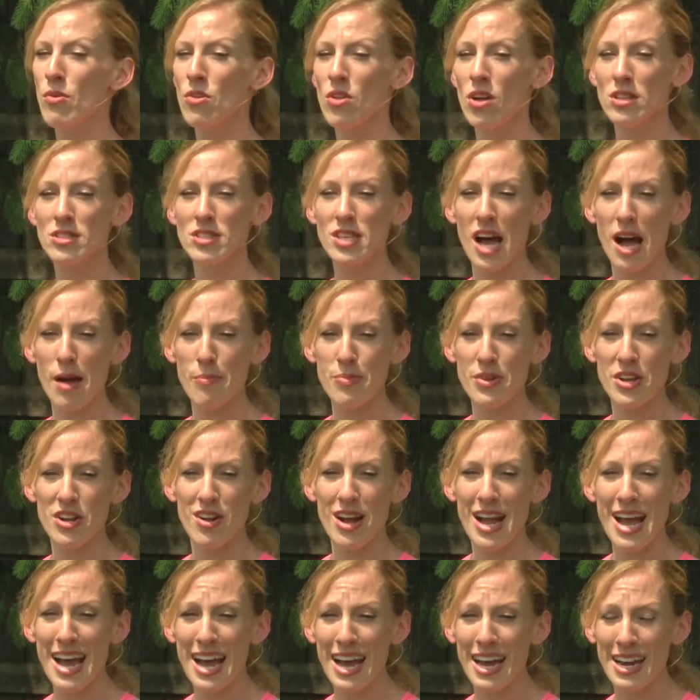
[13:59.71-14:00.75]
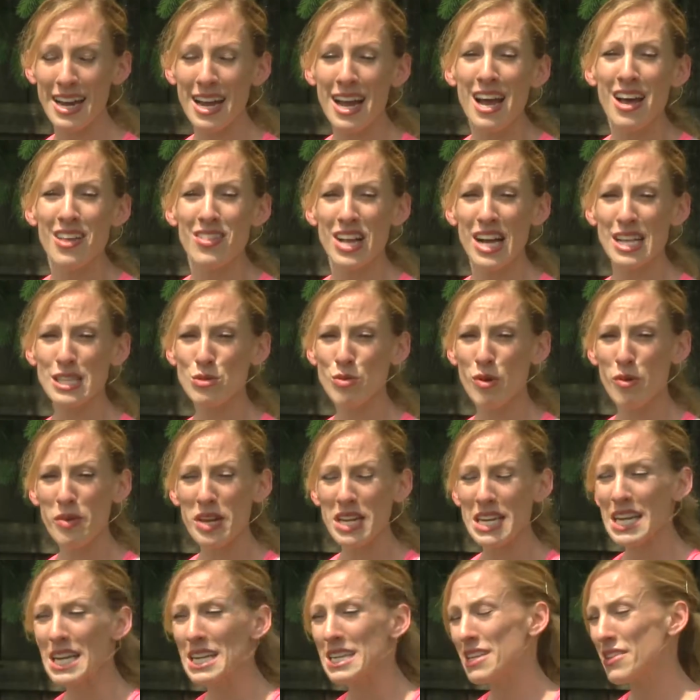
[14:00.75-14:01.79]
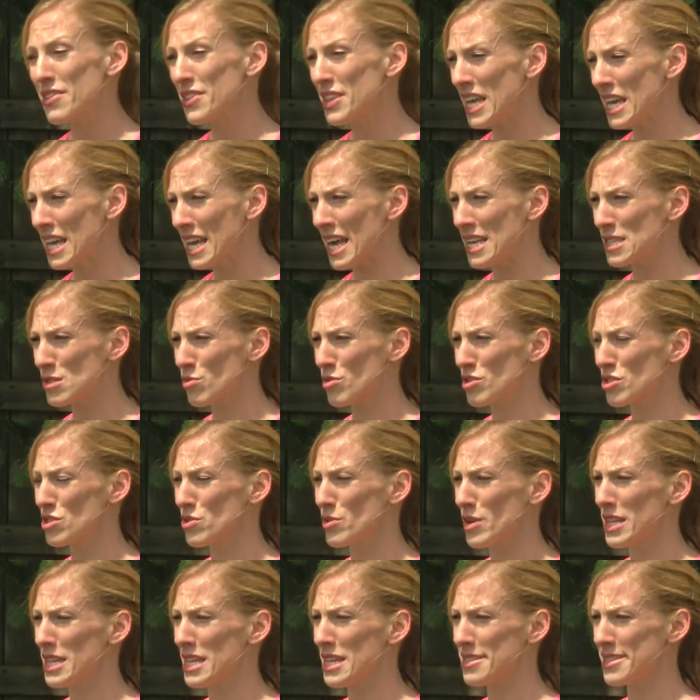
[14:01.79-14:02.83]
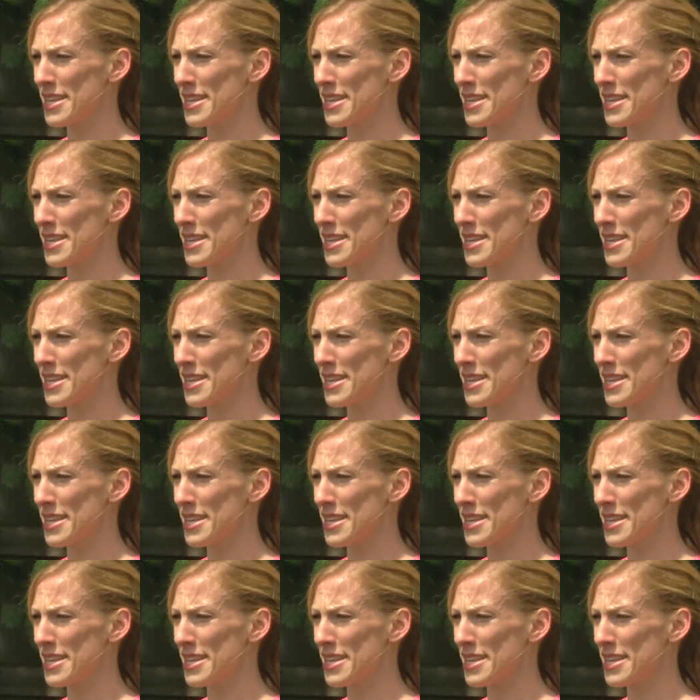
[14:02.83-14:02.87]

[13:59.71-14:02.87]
on top of your head. That's what we need to think as we're doing these